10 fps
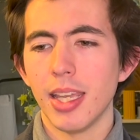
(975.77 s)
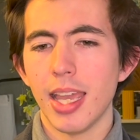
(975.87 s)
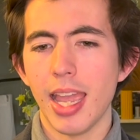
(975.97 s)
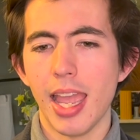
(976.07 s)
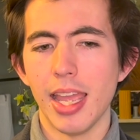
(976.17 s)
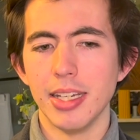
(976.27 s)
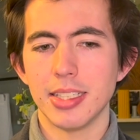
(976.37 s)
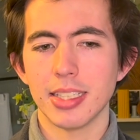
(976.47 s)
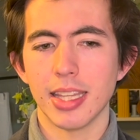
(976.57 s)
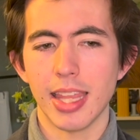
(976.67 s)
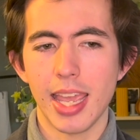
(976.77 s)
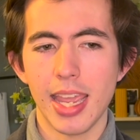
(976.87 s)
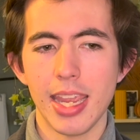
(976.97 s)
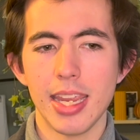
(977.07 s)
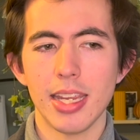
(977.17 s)
And
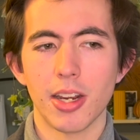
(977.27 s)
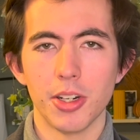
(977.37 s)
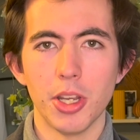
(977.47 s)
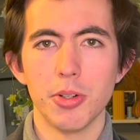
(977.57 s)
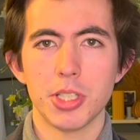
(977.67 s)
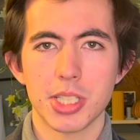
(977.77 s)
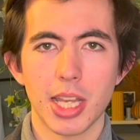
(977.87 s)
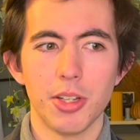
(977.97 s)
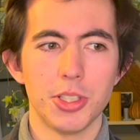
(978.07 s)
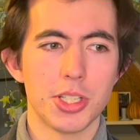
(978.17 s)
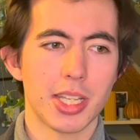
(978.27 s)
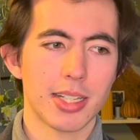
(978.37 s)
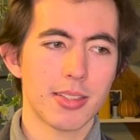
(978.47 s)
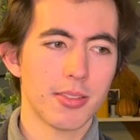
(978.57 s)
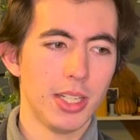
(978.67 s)
they are known to sell just
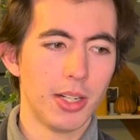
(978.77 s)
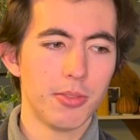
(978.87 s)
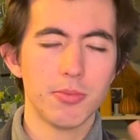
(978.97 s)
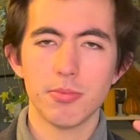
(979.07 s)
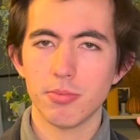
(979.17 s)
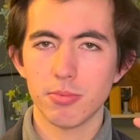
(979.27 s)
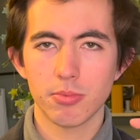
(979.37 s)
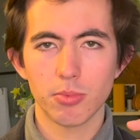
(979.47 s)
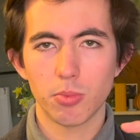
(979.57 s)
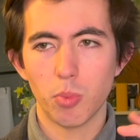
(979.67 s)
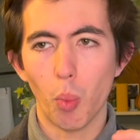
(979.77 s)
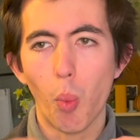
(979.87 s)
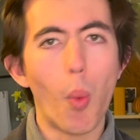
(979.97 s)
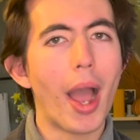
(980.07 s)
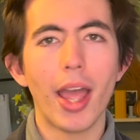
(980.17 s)
like, you know,
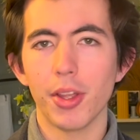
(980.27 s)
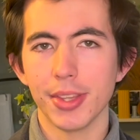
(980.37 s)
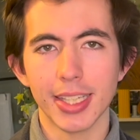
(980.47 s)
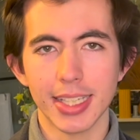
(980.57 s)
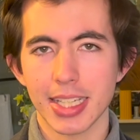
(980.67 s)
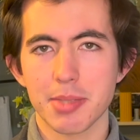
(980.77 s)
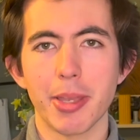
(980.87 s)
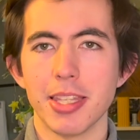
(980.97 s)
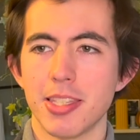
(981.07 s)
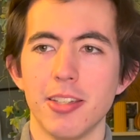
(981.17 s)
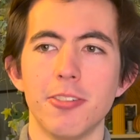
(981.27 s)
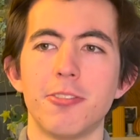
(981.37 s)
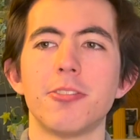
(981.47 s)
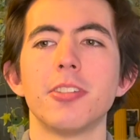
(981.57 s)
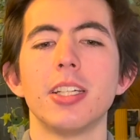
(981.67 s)
wildly expensive,
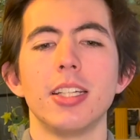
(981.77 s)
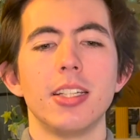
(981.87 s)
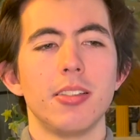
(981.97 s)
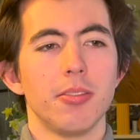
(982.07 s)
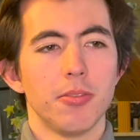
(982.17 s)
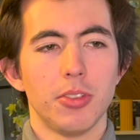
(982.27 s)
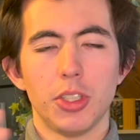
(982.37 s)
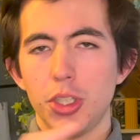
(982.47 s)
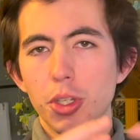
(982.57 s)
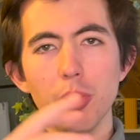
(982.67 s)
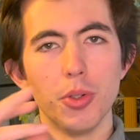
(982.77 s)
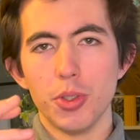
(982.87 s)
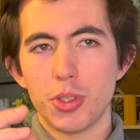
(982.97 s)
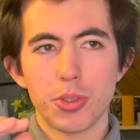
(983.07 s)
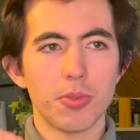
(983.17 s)

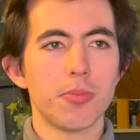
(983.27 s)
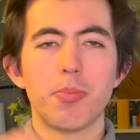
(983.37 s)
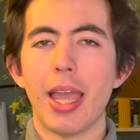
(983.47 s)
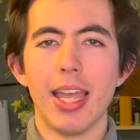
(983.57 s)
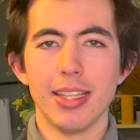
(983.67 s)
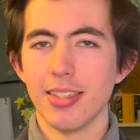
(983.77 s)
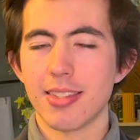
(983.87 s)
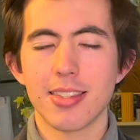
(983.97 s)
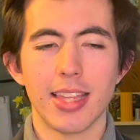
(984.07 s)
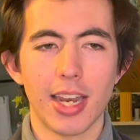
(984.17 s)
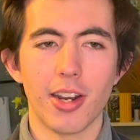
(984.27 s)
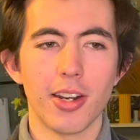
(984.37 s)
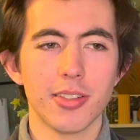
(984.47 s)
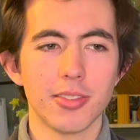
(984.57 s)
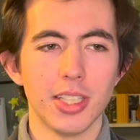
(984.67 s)
huge pens that
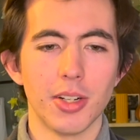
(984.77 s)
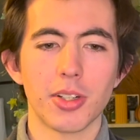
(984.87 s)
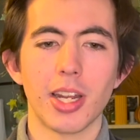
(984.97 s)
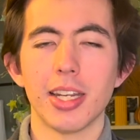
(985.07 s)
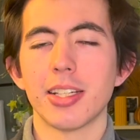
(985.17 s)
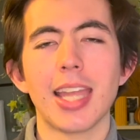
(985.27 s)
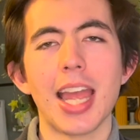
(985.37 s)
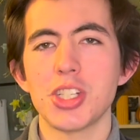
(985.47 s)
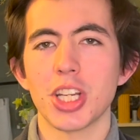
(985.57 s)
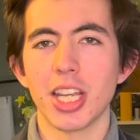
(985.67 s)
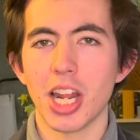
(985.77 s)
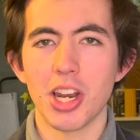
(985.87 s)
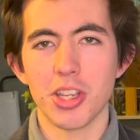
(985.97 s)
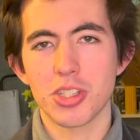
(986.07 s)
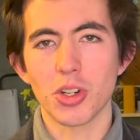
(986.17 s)
are, you know, kind of cashing in on
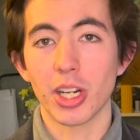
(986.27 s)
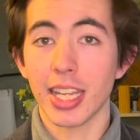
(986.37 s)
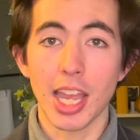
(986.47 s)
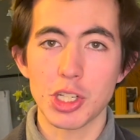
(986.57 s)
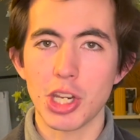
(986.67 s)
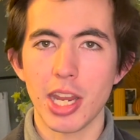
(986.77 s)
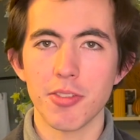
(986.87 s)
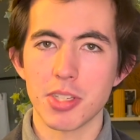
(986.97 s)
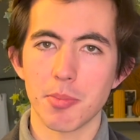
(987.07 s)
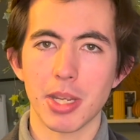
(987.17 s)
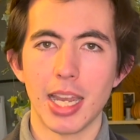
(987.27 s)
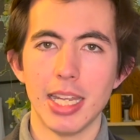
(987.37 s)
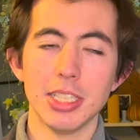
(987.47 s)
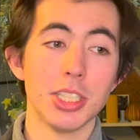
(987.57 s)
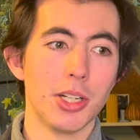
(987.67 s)
a historic cachet of some
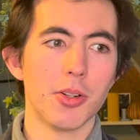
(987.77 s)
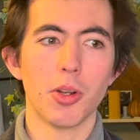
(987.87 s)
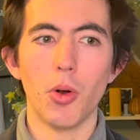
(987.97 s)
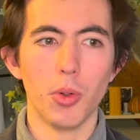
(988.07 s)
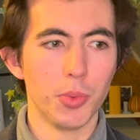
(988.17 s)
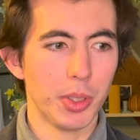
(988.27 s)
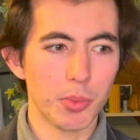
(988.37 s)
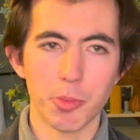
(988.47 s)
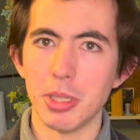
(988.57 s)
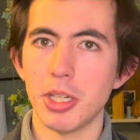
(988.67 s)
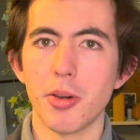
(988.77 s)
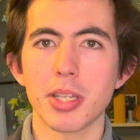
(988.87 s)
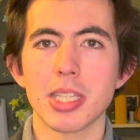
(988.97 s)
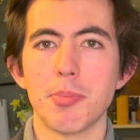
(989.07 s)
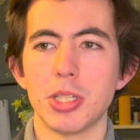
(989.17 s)
kind. You know, Oldwin would be no
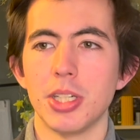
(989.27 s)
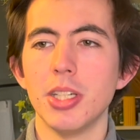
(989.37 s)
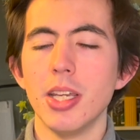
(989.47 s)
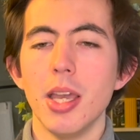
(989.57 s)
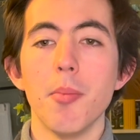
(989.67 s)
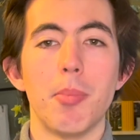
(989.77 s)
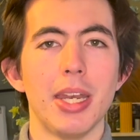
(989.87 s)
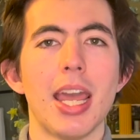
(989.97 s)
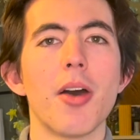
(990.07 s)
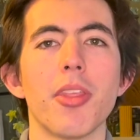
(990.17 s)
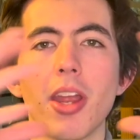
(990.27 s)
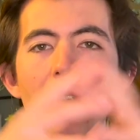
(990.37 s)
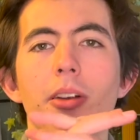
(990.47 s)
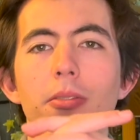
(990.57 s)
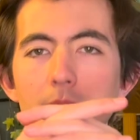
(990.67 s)
exception. But now they
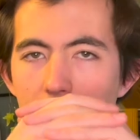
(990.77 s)
are